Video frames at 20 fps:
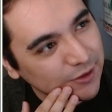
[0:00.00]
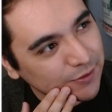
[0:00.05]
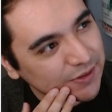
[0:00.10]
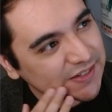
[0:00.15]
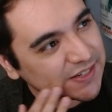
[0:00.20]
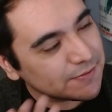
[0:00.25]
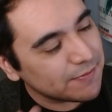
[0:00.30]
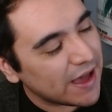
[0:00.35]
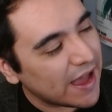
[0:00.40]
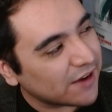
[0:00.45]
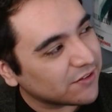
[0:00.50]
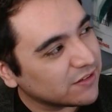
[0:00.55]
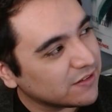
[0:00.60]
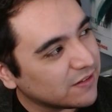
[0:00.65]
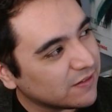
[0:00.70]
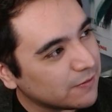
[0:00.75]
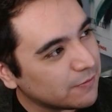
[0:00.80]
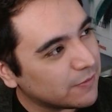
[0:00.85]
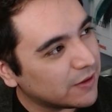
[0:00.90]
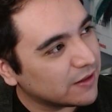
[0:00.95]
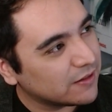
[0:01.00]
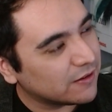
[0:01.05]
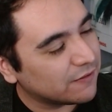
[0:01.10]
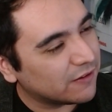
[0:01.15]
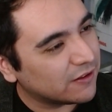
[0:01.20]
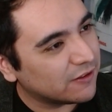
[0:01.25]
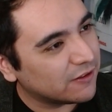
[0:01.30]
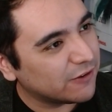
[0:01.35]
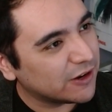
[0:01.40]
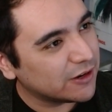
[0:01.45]
is some action in
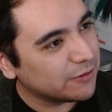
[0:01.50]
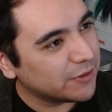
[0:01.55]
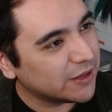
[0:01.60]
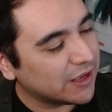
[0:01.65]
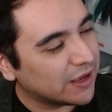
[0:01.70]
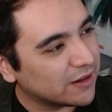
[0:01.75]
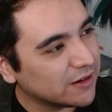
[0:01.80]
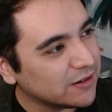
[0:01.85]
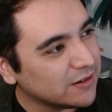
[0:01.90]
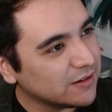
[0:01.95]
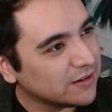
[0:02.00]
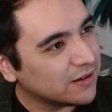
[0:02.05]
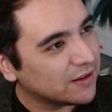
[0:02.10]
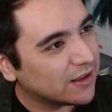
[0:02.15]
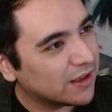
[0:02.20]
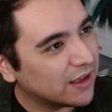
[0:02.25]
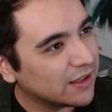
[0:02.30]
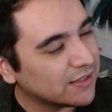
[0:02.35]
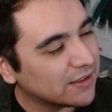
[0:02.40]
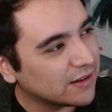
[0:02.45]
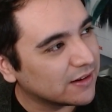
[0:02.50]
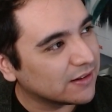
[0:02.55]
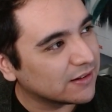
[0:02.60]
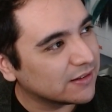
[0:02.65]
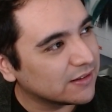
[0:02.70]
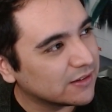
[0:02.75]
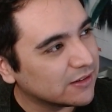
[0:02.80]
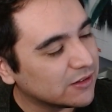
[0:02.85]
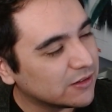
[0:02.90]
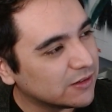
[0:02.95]
the very beginning, and then
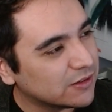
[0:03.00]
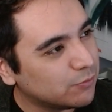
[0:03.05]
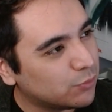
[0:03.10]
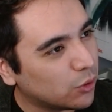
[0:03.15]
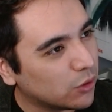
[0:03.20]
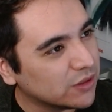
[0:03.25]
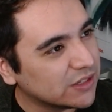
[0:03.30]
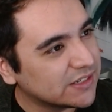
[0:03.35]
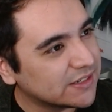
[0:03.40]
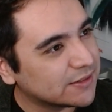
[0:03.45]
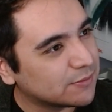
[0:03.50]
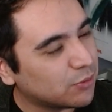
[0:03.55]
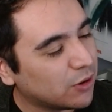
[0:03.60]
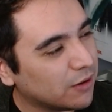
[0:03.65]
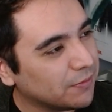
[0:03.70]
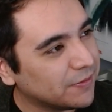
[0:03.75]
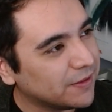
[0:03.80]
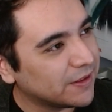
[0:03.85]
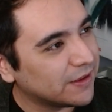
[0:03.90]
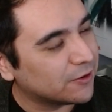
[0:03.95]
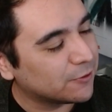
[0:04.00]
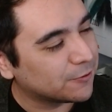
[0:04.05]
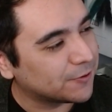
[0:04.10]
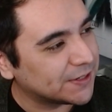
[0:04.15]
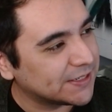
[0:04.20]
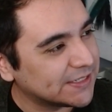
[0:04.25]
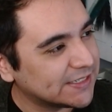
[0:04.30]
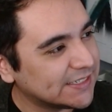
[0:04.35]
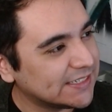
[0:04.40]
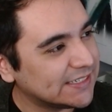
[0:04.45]
Broly's probably
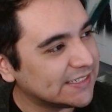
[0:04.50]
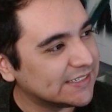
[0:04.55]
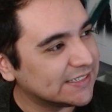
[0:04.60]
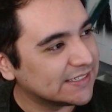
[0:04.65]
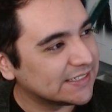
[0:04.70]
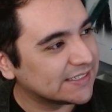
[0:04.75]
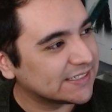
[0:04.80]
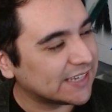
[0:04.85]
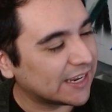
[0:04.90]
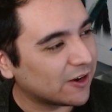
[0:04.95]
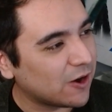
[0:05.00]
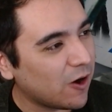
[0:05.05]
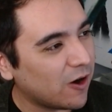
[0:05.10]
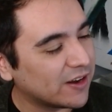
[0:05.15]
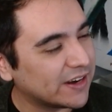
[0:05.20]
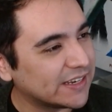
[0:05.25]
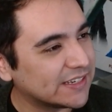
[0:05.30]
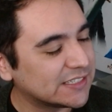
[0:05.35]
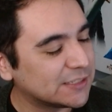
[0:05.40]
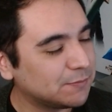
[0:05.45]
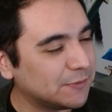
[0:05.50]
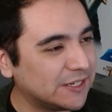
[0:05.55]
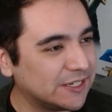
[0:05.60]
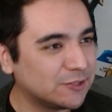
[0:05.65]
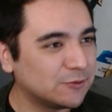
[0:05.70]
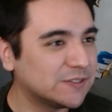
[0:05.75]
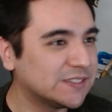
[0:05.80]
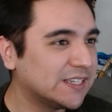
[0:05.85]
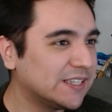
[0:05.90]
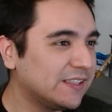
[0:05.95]
crazy psychotic
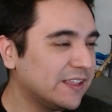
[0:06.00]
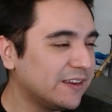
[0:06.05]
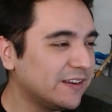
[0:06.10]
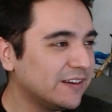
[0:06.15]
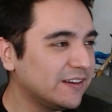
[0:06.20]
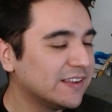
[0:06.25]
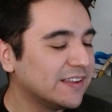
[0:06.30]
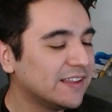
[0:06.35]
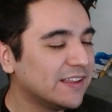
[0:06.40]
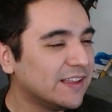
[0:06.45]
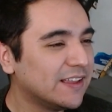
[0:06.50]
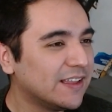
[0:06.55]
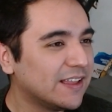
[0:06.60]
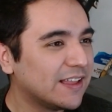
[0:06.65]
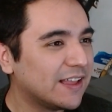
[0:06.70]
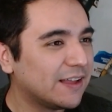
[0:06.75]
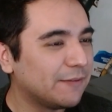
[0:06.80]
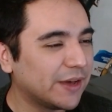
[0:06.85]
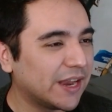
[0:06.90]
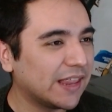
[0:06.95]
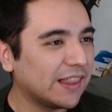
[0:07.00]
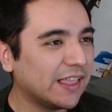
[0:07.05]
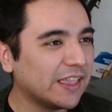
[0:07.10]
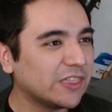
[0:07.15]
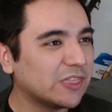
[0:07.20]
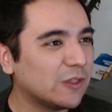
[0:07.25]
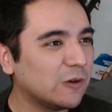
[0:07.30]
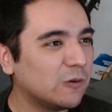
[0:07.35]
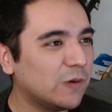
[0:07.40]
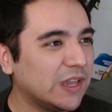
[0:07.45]
speech was in there. But I
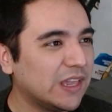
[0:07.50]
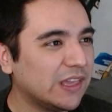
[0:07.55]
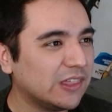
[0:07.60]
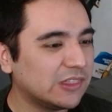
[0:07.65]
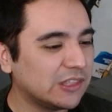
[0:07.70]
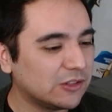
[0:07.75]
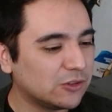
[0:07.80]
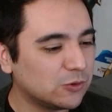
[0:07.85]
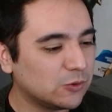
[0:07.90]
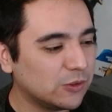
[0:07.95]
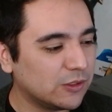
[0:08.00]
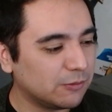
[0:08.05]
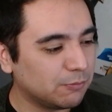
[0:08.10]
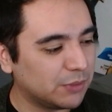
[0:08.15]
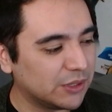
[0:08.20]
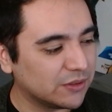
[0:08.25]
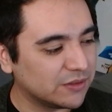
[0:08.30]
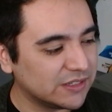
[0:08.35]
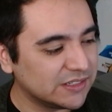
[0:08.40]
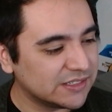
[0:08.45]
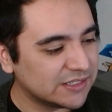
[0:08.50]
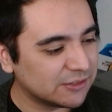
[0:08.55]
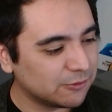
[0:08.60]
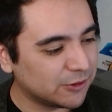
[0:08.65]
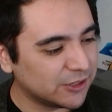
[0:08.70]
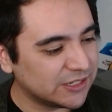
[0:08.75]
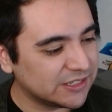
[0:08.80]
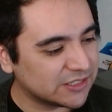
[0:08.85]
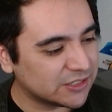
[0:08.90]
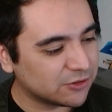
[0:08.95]
like the way they do the buildings
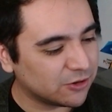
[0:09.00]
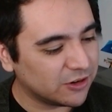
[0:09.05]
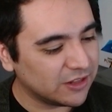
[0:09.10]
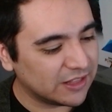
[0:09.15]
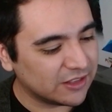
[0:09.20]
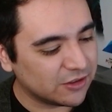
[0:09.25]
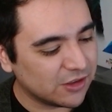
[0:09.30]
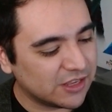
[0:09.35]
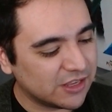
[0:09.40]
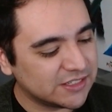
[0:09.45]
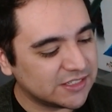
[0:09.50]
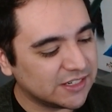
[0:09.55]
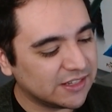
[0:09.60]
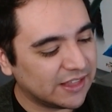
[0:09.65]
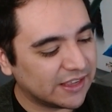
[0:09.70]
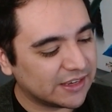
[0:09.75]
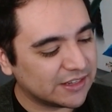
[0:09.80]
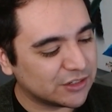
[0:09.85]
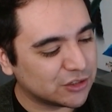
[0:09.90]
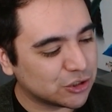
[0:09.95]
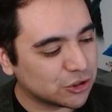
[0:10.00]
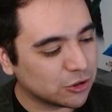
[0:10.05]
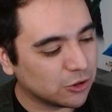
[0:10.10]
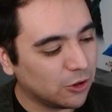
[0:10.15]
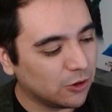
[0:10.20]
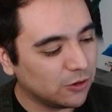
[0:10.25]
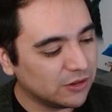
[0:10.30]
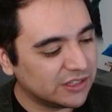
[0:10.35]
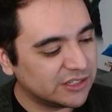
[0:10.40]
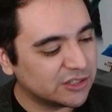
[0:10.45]
were destroyed. Like you can see like it's
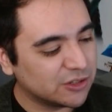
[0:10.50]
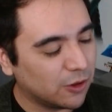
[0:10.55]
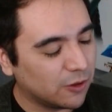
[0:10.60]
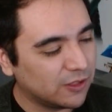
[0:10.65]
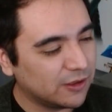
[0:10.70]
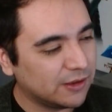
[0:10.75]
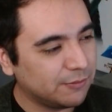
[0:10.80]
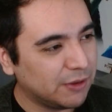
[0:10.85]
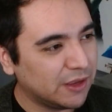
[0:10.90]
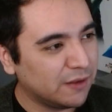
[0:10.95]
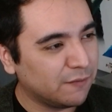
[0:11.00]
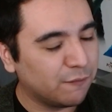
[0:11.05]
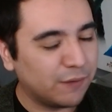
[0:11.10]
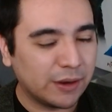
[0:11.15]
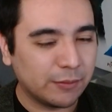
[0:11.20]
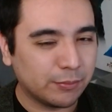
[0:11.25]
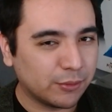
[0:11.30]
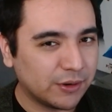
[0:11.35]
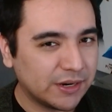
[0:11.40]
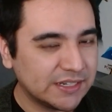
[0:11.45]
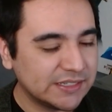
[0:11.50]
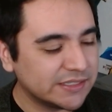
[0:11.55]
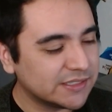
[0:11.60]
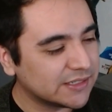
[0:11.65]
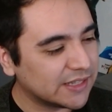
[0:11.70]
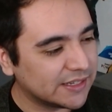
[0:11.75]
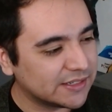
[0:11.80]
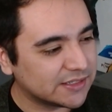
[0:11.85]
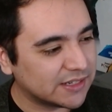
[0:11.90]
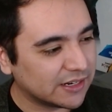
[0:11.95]
slowly being vaporized
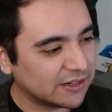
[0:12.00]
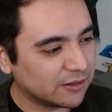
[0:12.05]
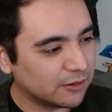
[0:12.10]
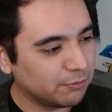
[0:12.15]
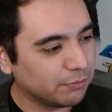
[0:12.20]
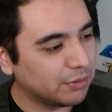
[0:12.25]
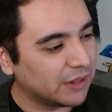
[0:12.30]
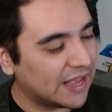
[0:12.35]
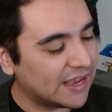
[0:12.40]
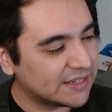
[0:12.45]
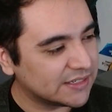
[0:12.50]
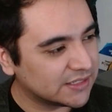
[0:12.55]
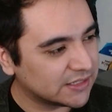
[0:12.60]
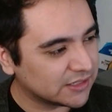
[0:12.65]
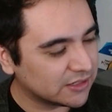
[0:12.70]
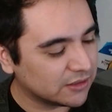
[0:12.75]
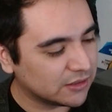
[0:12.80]
as like the blast